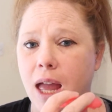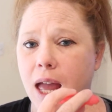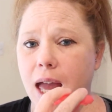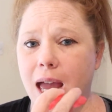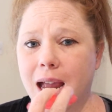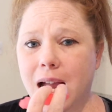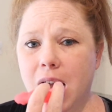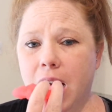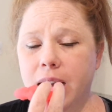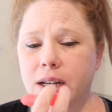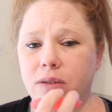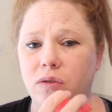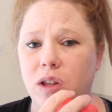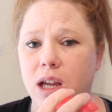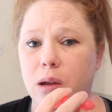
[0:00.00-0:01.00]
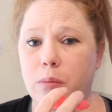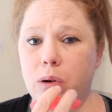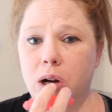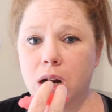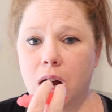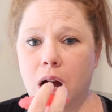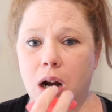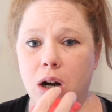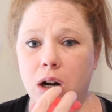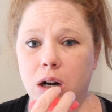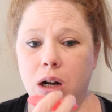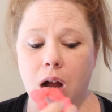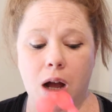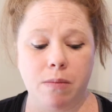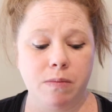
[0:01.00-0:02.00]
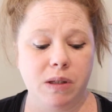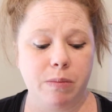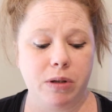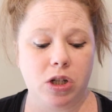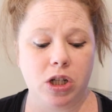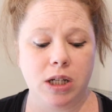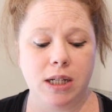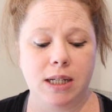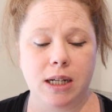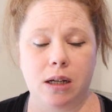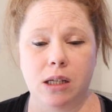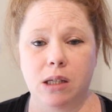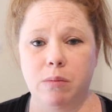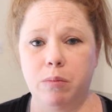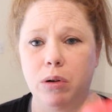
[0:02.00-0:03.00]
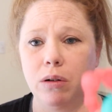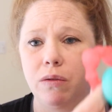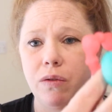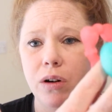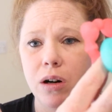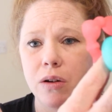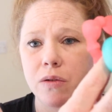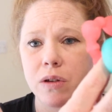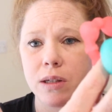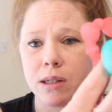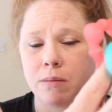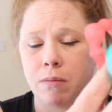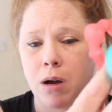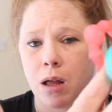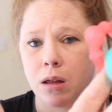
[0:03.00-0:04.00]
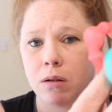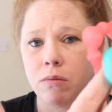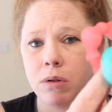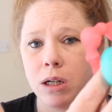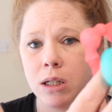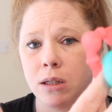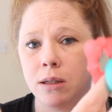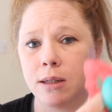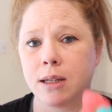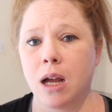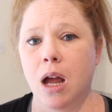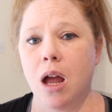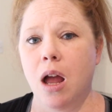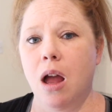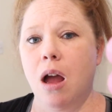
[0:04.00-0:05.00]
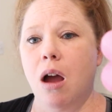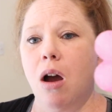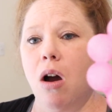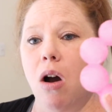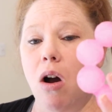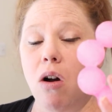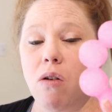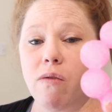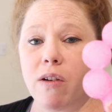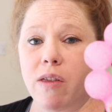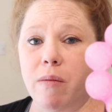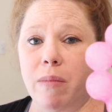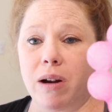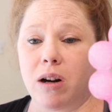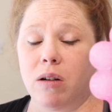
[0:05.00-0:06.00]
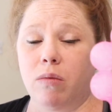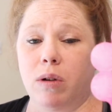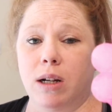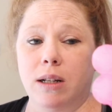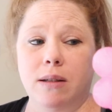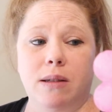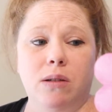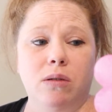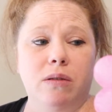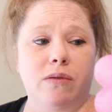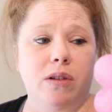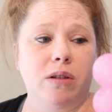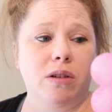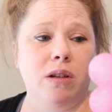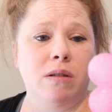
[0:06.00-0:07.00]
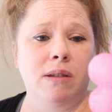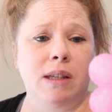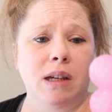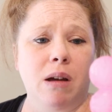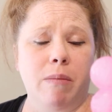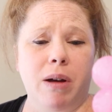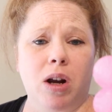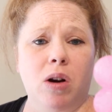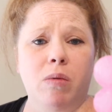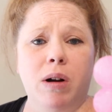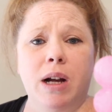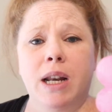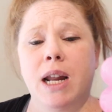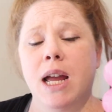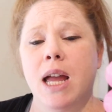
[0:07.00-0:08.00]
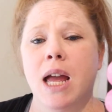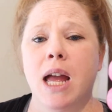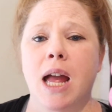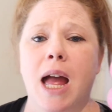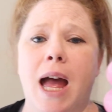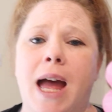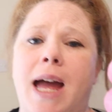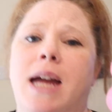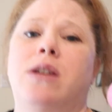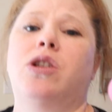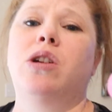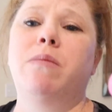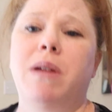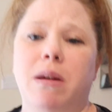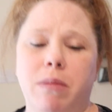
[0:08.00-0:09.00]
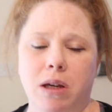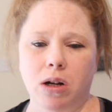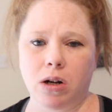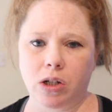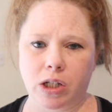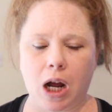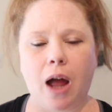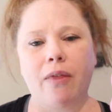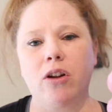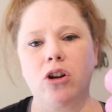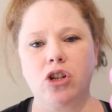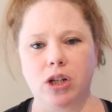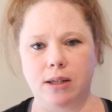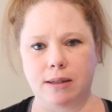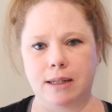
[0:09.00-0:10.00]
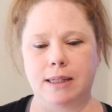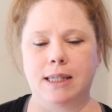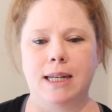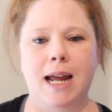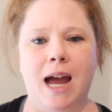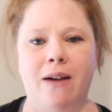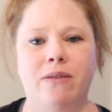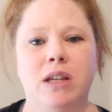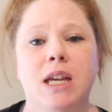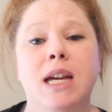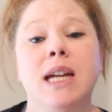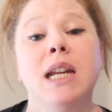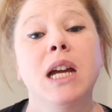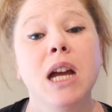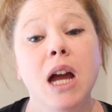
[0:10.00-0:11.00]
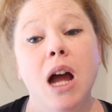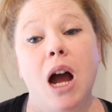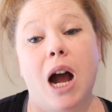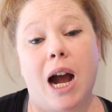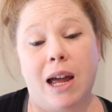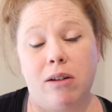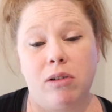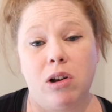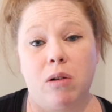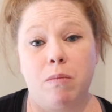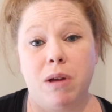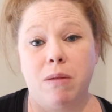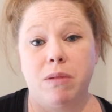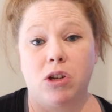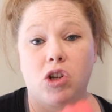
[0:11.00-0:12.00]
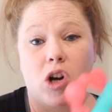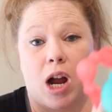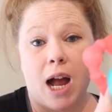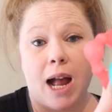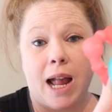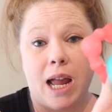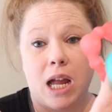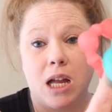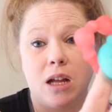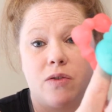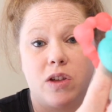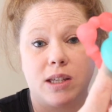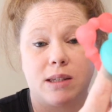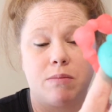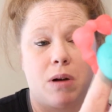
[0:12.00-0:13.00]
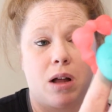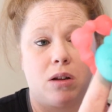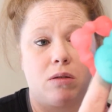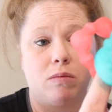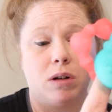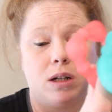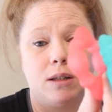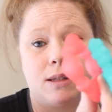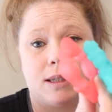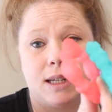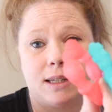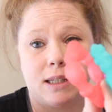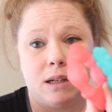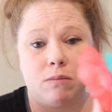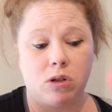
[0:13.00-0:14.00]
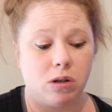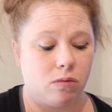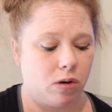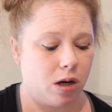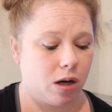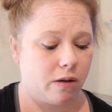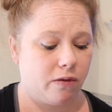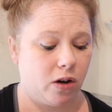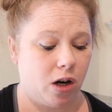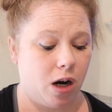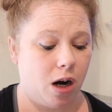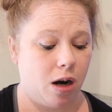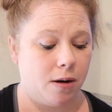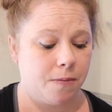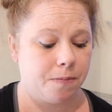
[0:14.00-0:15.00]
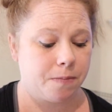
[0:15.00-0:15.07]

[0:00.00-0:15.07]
and kind of like put on her gums, but she does prefer the smaller ones over the bigger ones. So if you're using a bigger one and your baby or toddler just isn't having it, I don't know, maybe try the smaller ones. They seem to work for her.